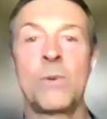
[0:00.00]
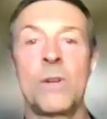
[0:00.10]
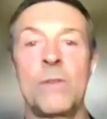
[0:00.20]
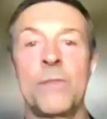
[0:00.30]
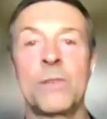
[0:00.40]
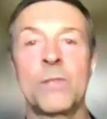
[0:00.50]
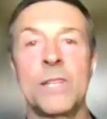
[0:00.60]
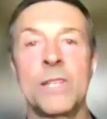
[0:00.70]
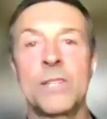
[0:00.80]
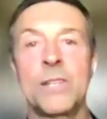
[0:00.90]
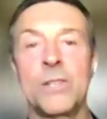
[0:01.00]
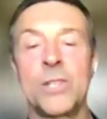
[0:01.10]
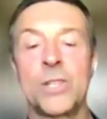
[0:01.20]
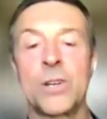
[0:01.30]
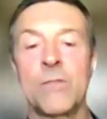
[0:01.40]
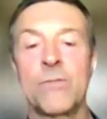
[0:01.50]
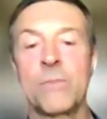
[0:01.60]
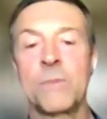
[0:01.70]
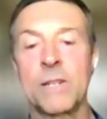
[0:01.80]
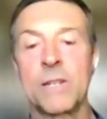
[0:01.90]
Great. Well, for those listening, you just
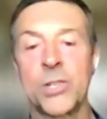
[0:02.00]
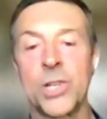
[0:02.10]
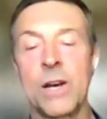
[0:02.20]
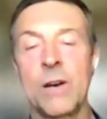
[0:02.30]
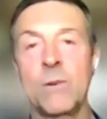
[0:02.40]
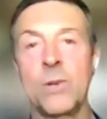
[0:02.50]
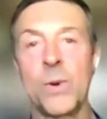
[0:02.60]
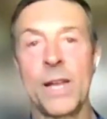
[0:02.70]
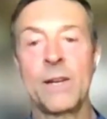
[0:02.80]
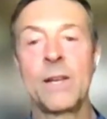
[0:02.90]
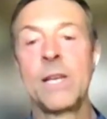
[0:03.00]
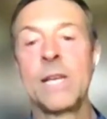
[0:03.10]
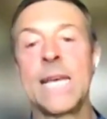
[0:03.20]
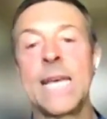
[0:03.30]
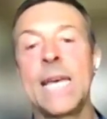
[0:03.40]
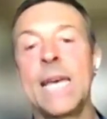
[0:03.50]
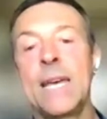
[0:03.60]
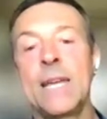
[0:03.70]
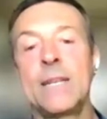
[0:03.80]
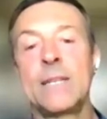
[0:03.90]
heard from Dr. Xiao Yuan.
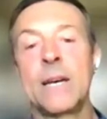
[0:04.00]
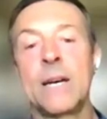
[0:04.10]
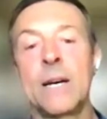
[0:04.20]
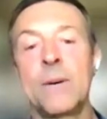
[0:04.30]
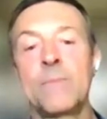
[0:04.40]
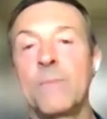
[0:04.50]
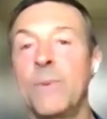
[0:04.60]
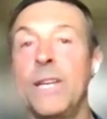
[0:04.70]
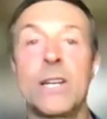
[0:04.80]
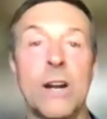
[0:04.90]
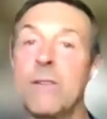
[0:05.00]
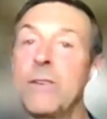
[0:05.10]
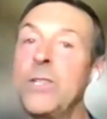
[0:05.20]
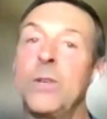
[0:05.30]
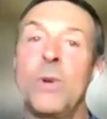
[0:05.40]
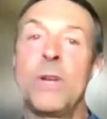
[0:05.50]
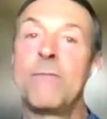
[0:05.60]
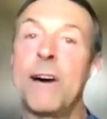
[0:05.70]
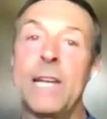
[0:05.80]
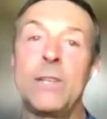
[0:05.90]
And we encourage you, we
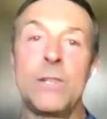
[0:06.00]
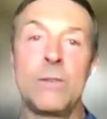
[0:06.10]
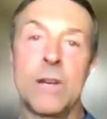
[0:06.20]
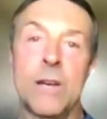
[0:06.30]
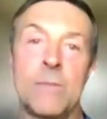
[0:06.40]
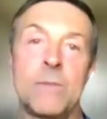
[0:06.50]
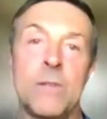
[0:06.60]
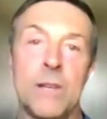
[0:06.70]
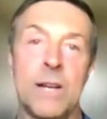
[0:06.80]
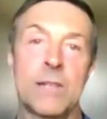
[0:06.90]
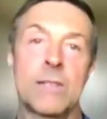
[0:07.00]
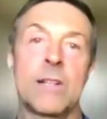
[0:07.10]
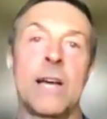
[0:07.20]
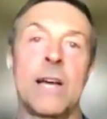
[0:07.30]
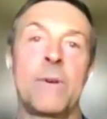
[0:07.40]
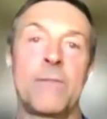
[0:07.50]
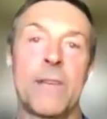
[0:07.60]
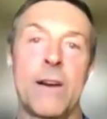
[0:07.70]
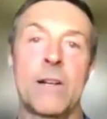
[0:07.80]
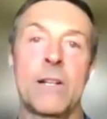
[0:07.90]
invite you to come to the next Collaborative
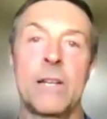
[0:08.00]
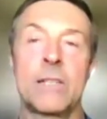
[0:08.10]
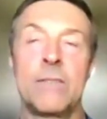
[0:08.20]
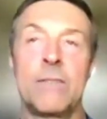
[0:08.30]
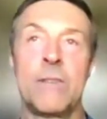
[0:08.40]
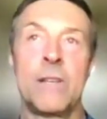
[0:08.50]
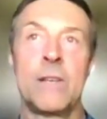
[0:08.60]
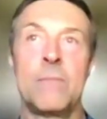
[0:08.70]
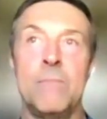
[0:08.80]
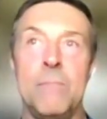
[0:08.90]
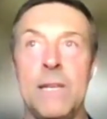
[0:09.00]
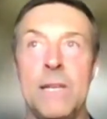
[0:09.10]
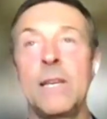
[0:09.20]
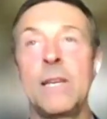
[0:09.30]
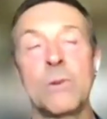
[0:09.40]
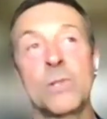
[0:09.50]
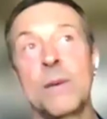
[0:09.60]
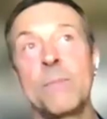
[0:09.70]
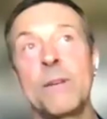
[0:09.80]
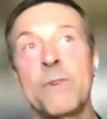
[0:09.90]
Care Collective meeting or
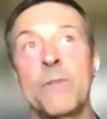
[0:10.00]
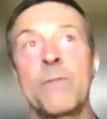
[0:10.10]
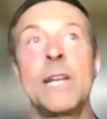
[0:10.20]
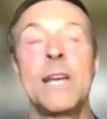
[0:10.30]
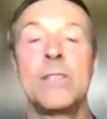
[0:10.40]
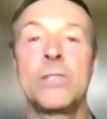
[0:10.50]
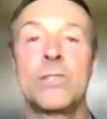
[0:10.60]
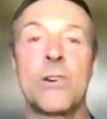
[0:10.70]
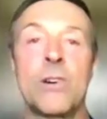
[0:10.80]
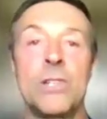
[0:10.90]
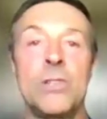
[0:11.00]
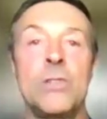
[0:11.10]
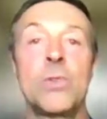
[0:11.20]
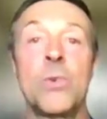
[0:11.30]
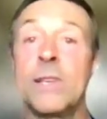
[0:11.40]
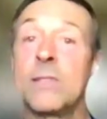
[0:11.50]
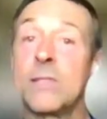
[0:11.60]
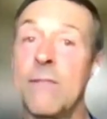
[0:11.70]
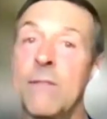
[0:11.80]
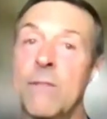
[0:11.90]
summit for 3 days starting June
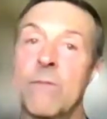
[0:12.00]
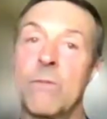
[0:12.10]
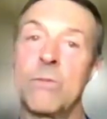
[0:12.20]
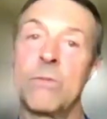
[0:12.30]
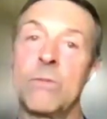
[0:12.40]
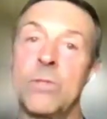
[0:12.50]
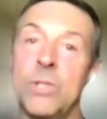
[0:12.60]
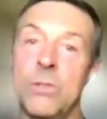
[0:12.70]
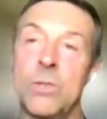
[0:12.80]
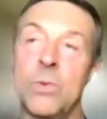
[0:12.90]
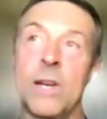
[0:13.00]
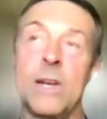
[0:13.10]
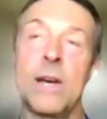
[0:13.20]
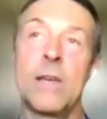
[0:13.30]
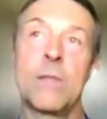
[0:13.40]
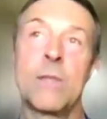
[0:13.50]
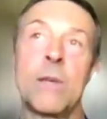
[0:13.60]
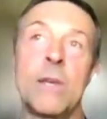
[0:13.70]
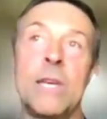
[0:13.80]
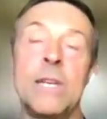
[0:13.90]
27th through June 29th
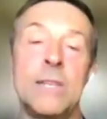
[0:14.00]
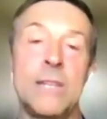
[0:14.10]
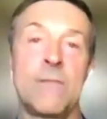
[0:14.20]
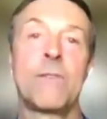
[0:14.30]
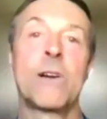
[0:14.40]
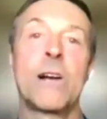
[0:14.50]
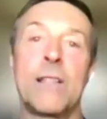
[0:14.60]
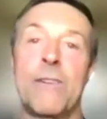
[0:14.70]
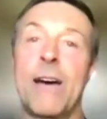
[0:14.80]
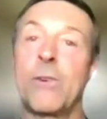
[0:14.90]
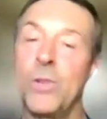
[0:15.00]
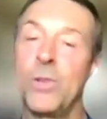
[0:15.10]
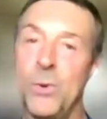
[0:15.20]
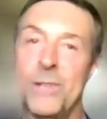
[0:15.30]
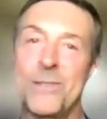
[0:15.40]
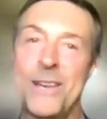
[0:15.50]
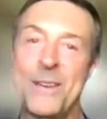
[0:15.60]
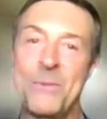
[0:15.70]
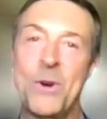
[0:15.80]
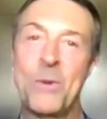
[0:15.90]
in Denver, Colorado,
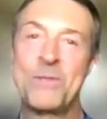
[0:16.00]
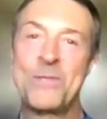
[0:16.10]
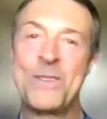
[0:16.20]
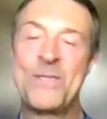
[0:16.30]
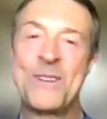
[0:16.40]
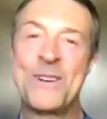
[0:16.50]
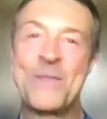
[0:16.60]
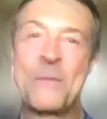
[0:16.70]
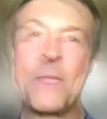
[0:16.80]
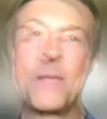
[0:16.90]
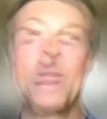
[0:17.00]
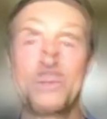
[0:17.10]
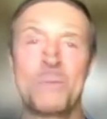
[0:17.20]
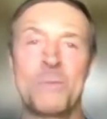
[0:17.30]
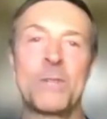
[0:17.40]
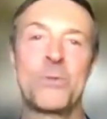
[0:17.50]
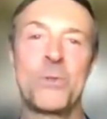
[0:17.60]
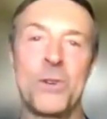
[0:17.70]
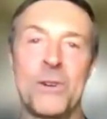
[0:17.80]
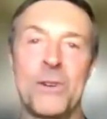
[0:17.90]
USA. We hope to see you there. Thank you so much for
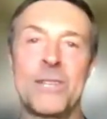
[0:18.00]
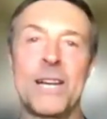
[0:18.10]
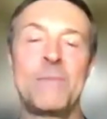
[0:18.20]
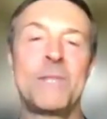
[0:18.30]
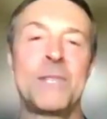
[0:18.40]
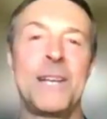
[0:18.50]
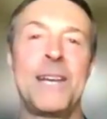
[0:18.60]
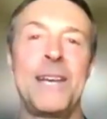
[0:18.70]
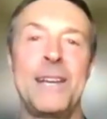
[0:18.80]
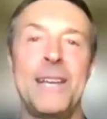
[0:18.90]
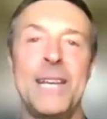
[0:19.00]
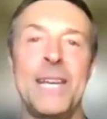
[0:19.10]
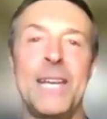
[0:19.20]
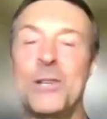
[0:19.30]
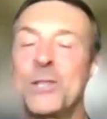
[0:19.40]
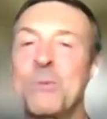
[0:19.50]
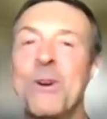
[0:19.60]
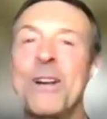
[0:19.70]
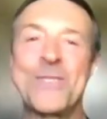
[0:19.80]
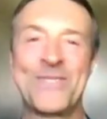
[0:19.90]
your time today and your
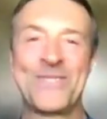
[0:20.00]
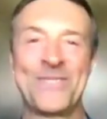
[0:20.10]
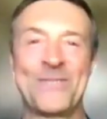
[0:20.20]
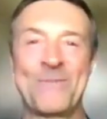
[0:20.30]
inspiration.